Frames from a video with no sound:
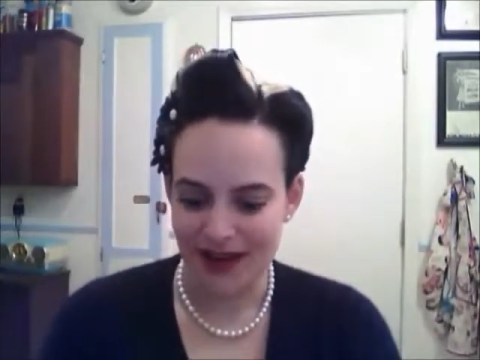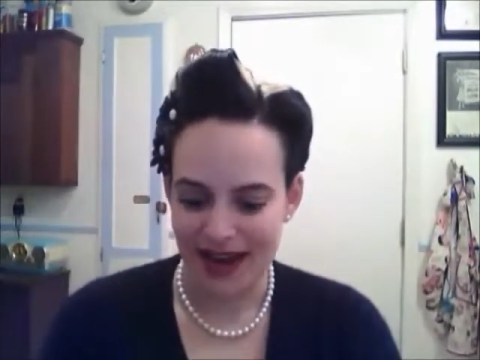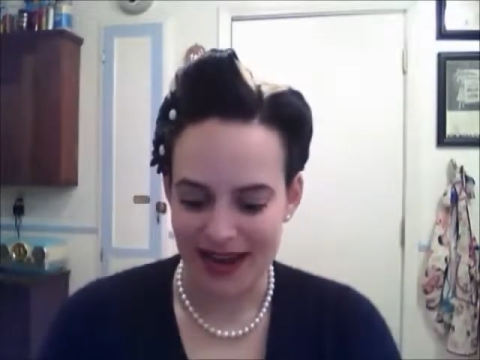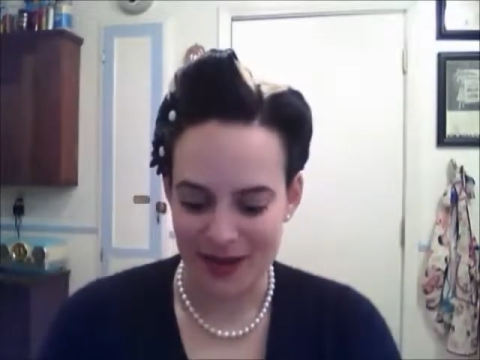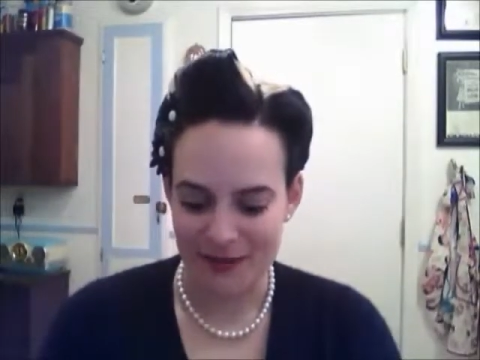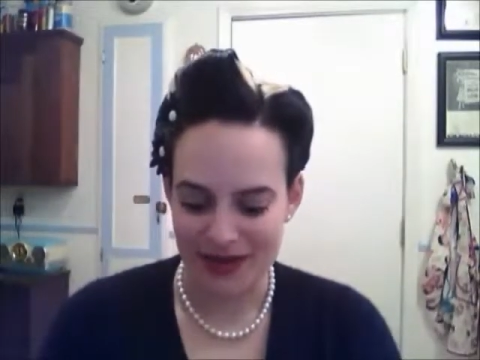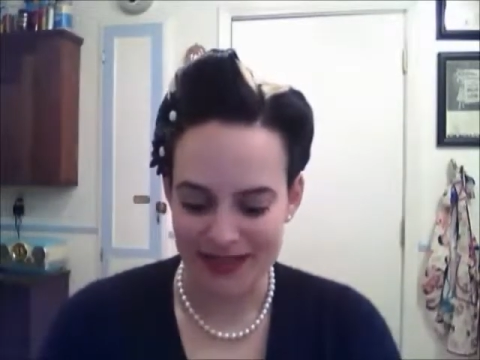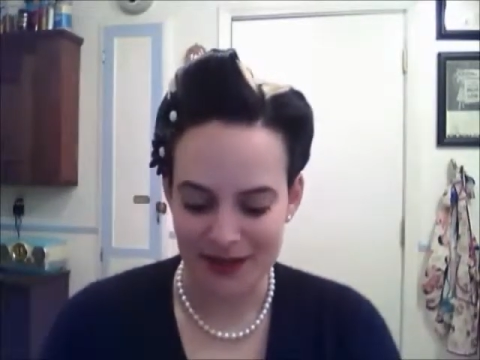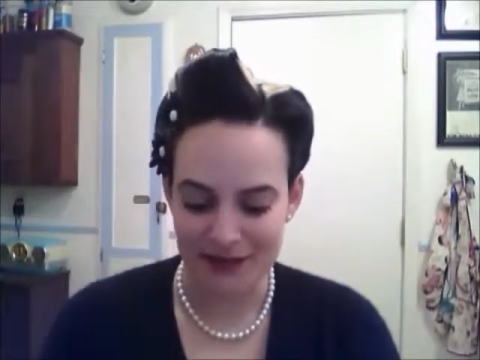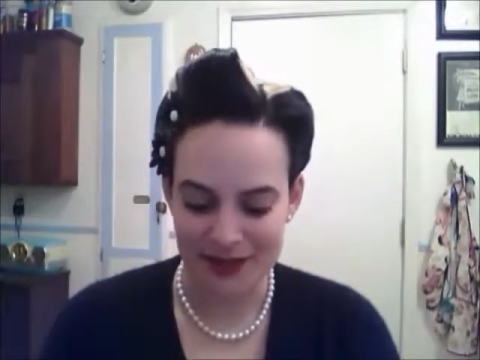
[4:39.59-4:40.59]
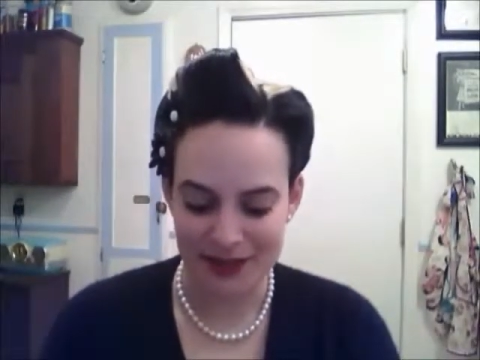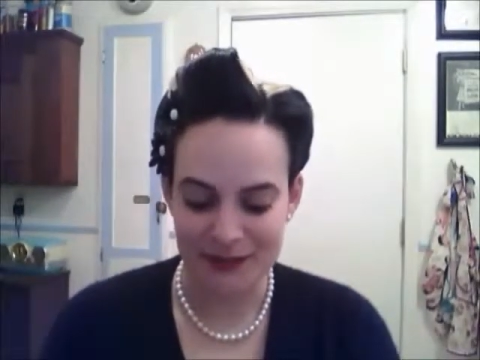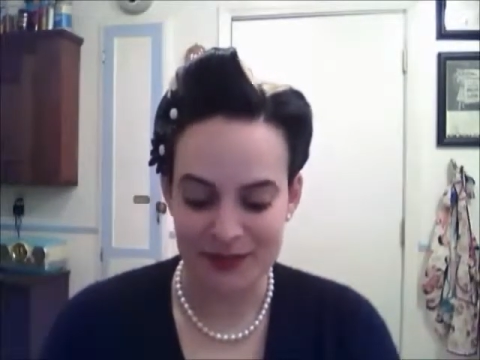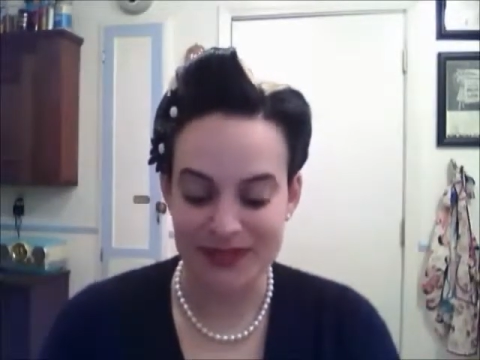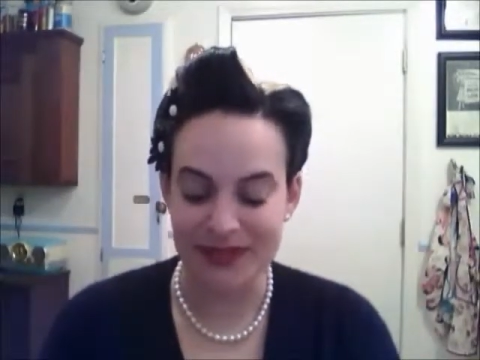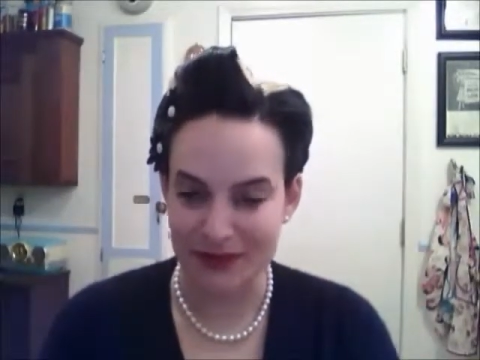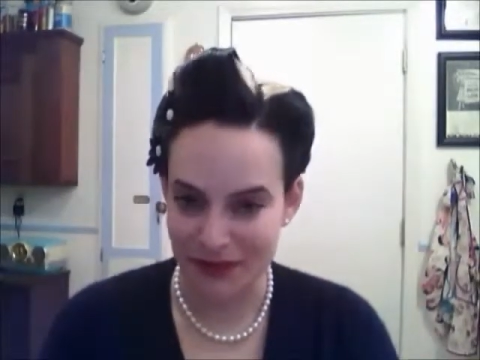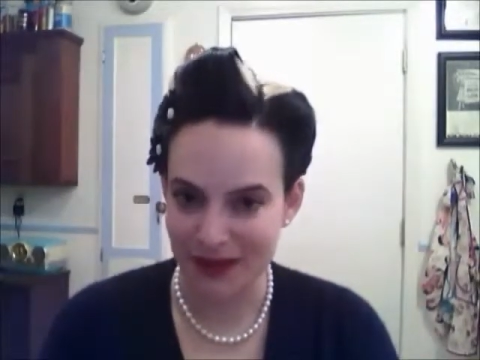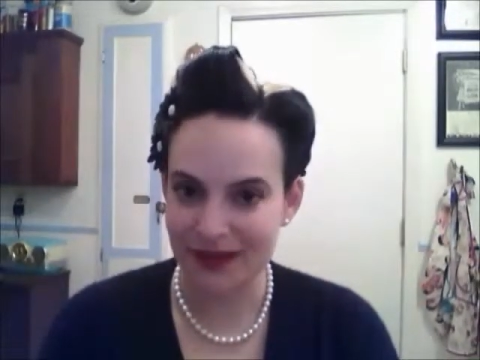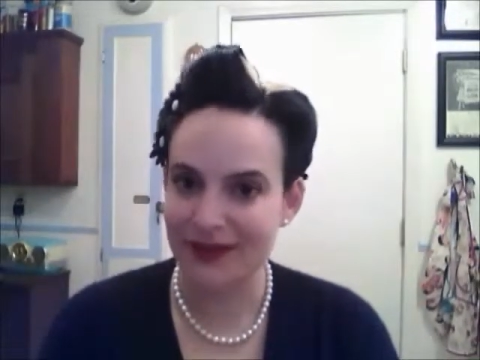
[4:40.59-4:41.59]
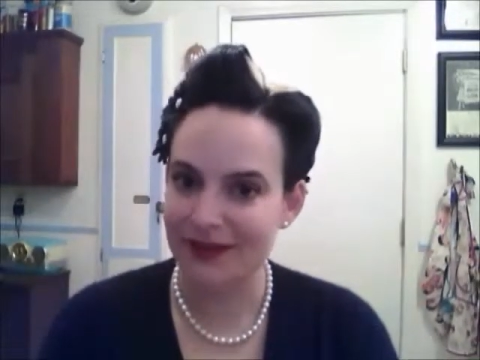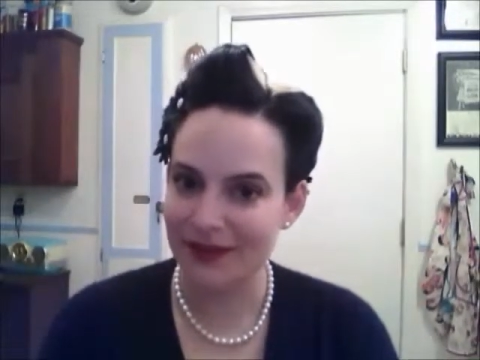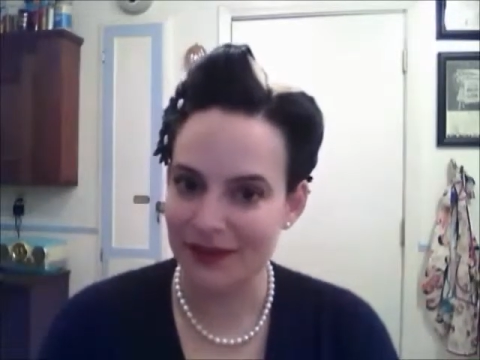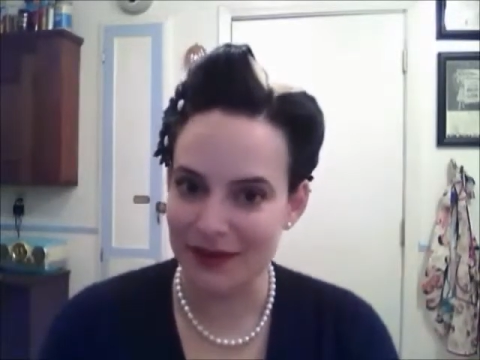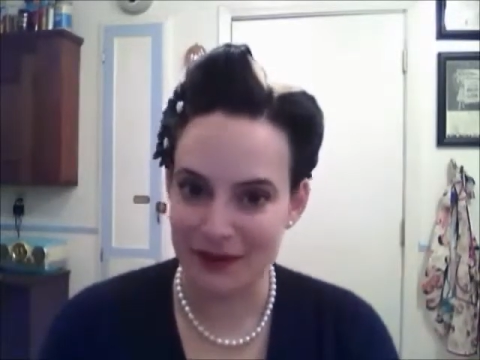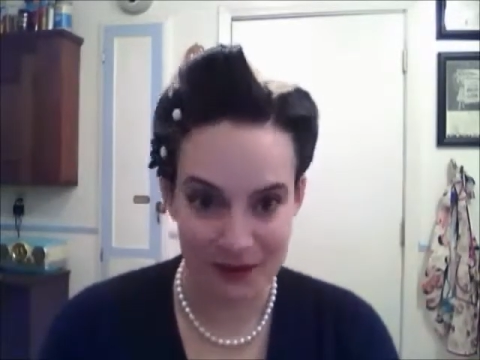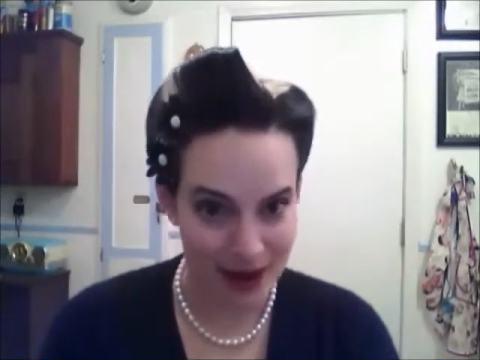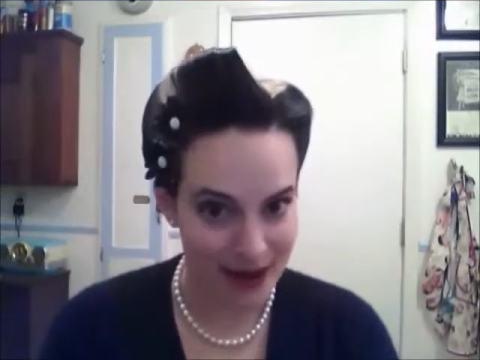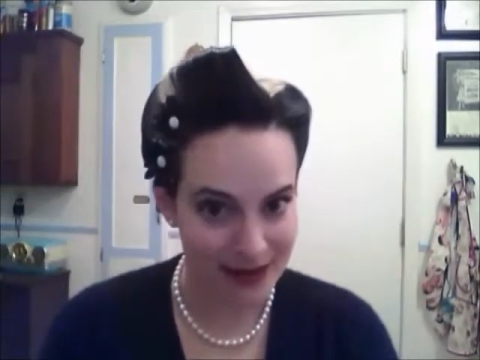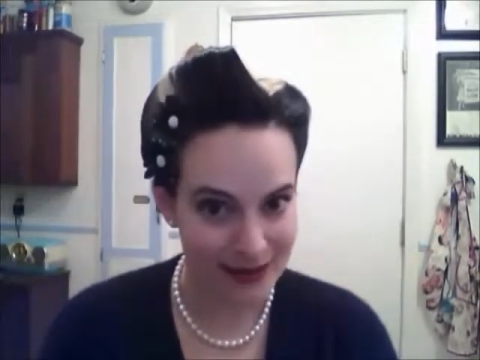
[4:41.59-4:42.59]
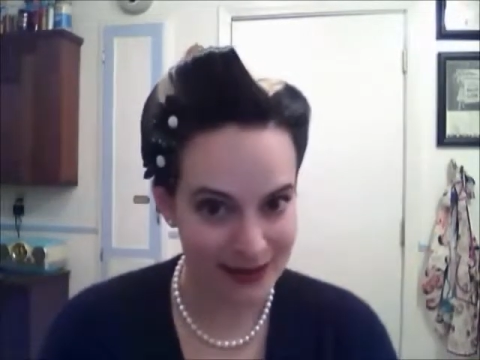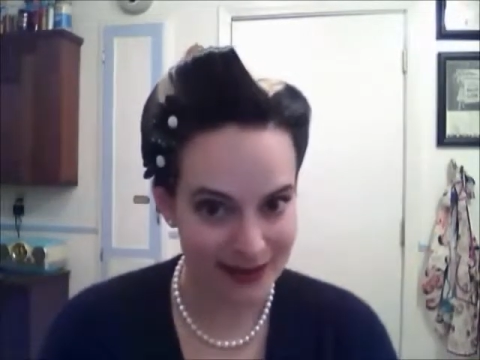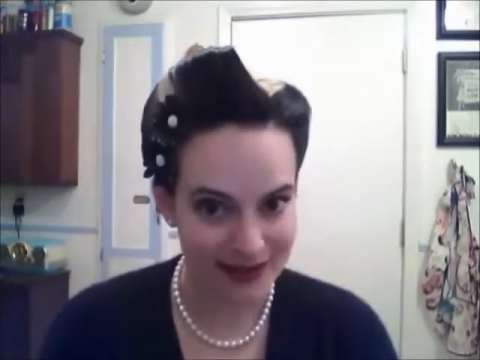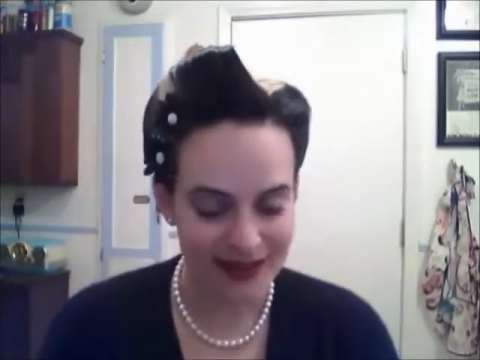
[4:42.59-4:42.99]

and I picked out this specific red,